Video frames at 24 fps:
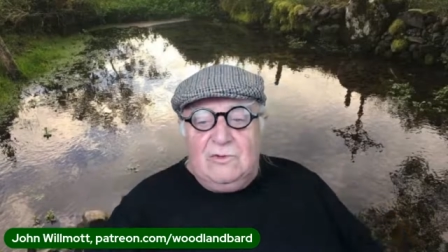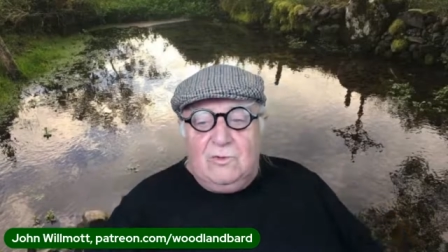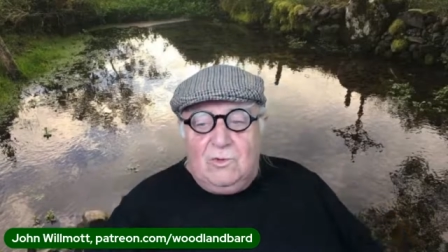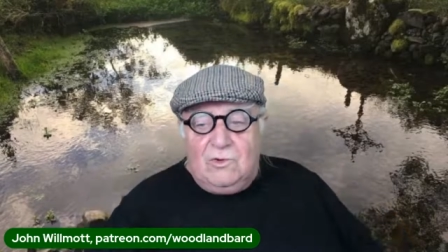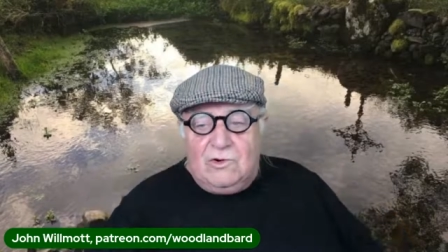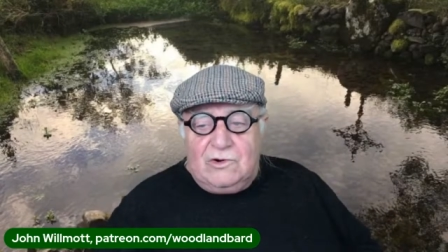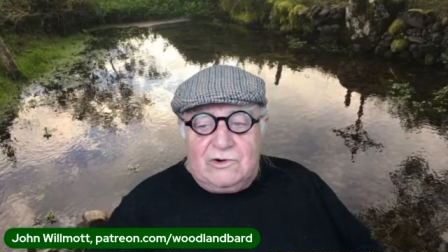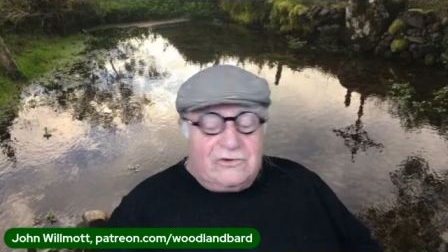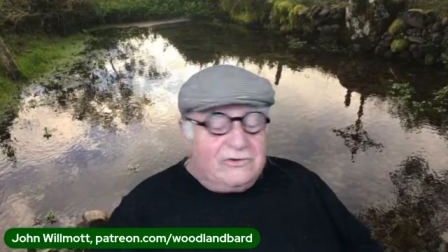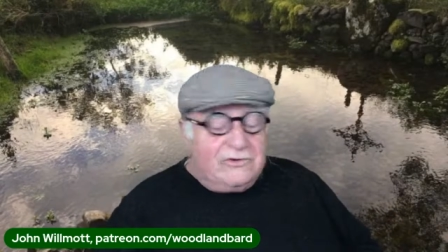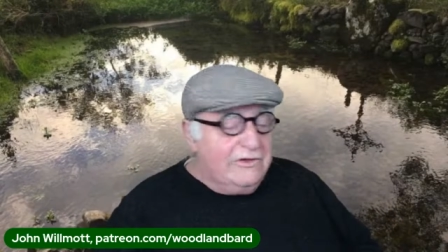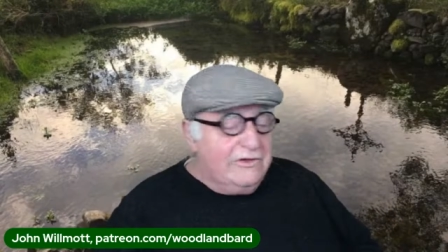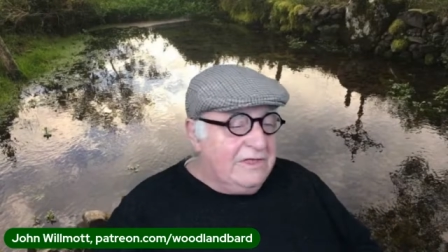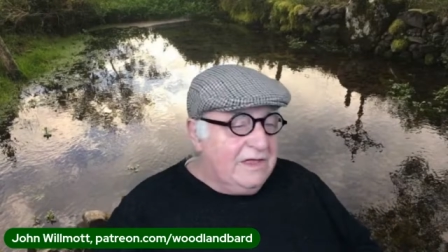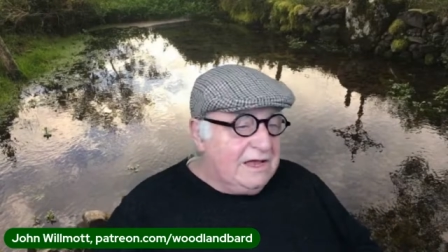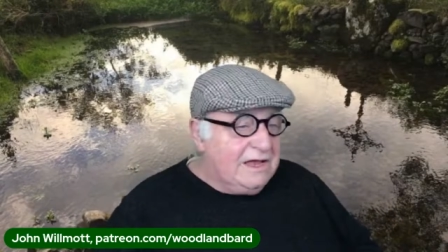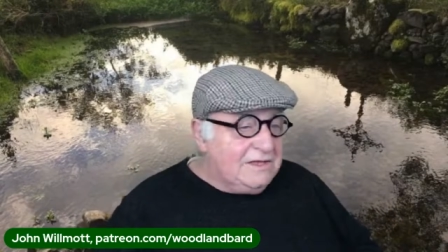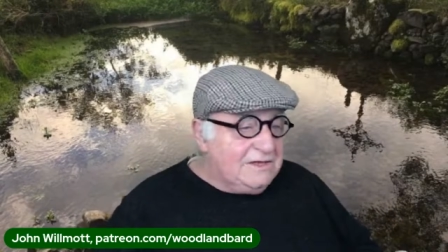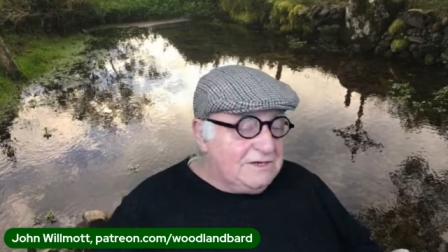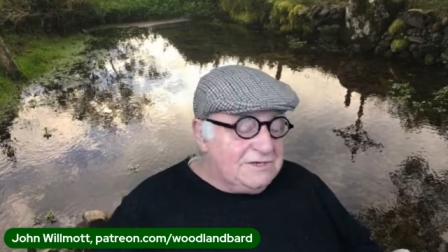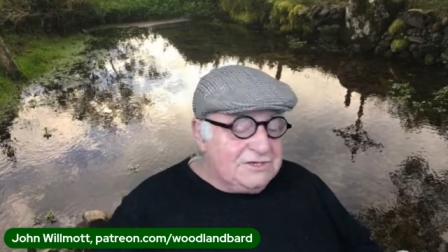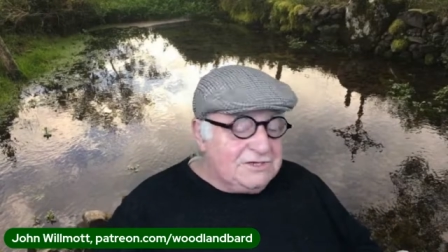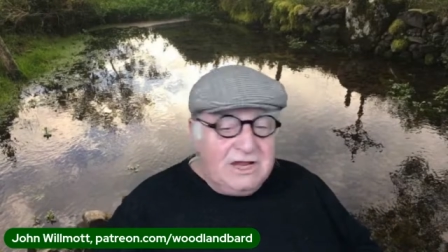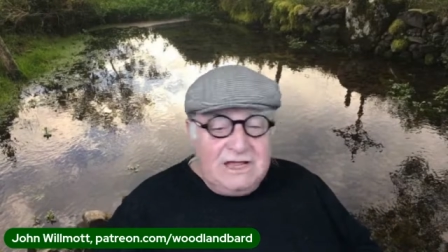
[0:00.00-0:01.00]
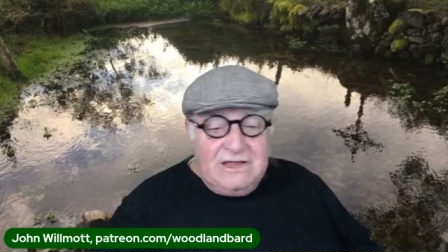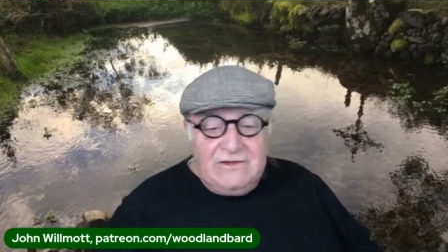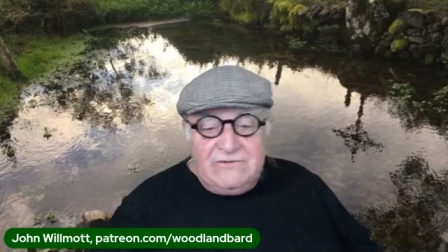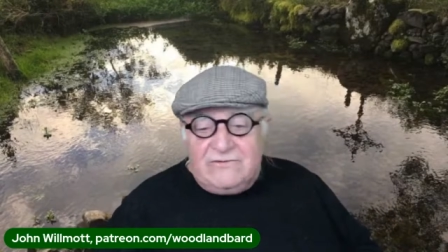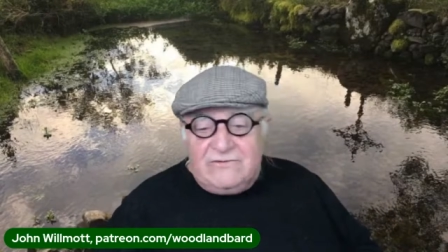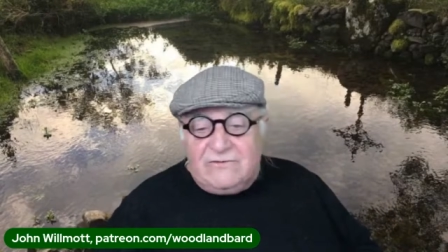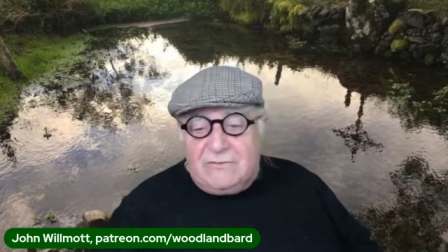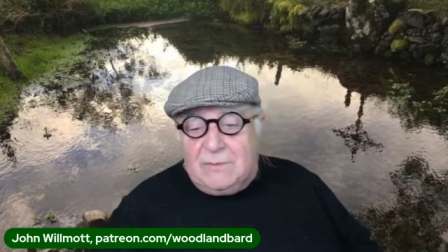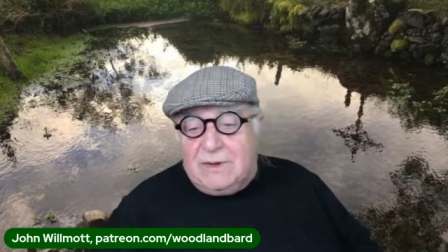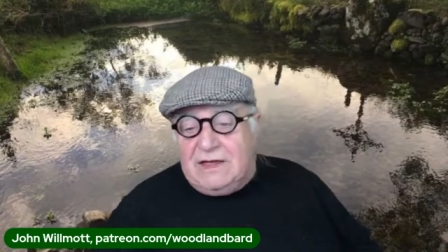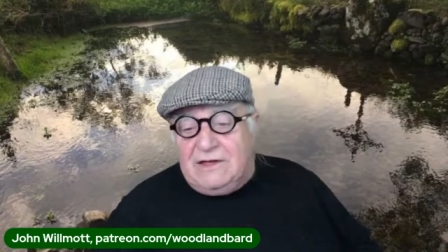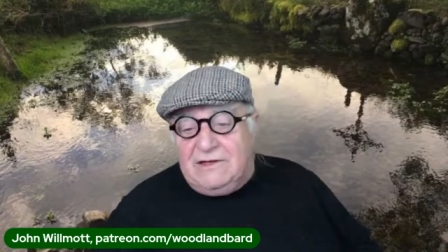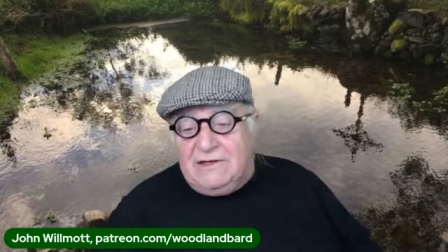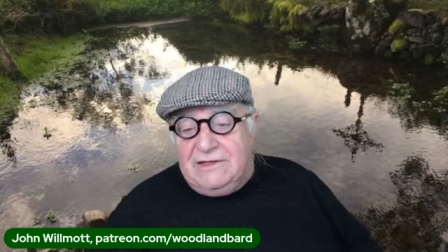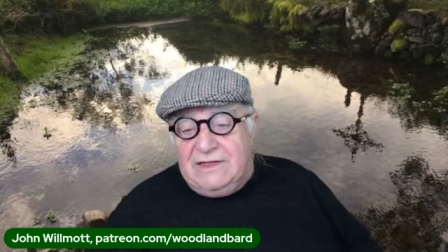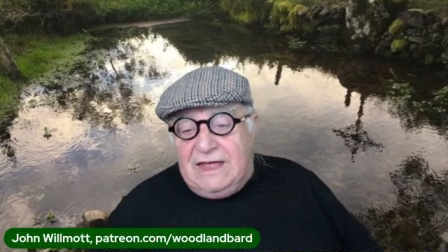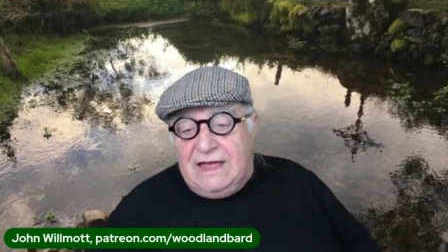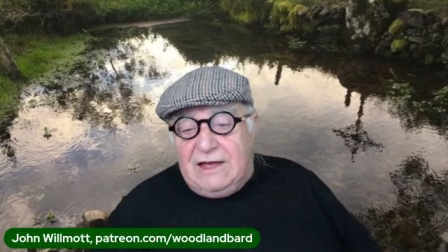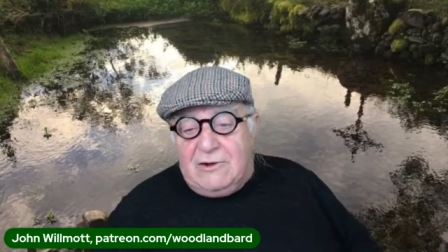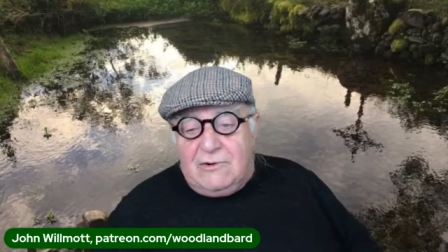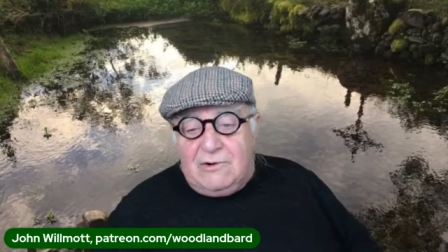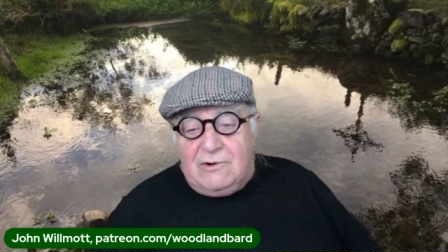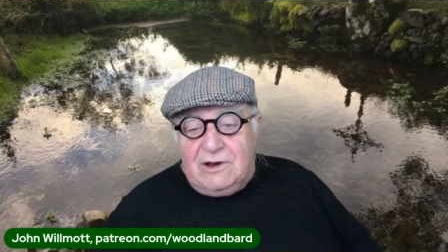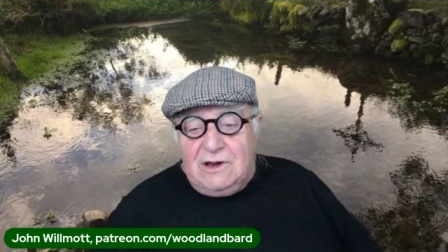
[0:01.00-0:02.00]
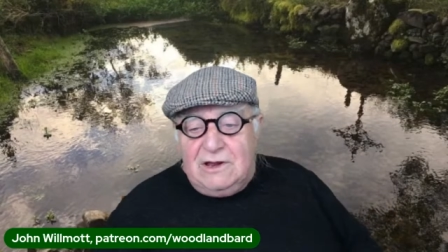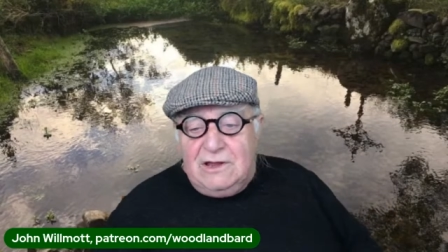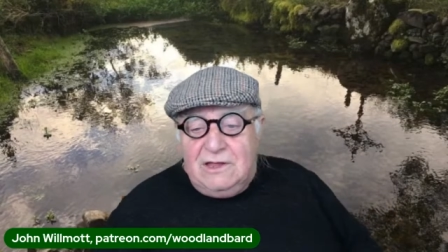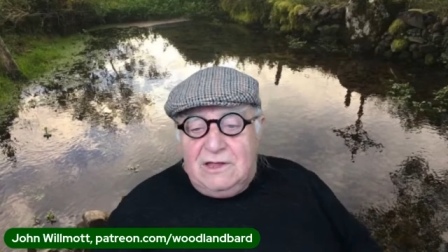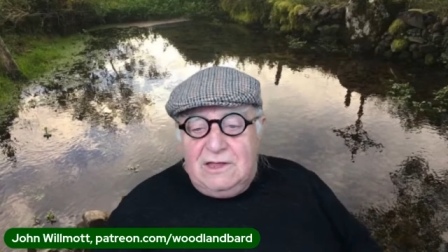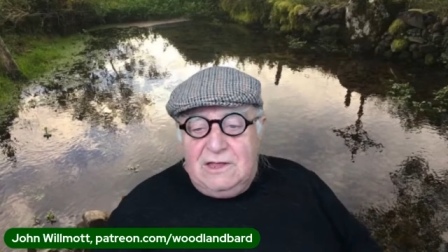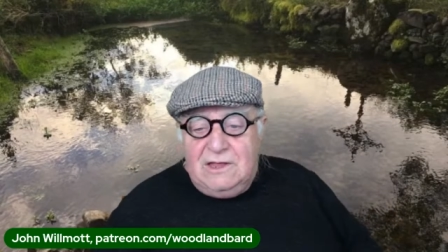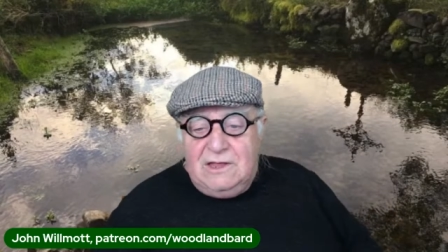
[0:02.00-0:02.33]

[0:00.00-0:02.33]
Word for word: the water and they had the shakes for about an hour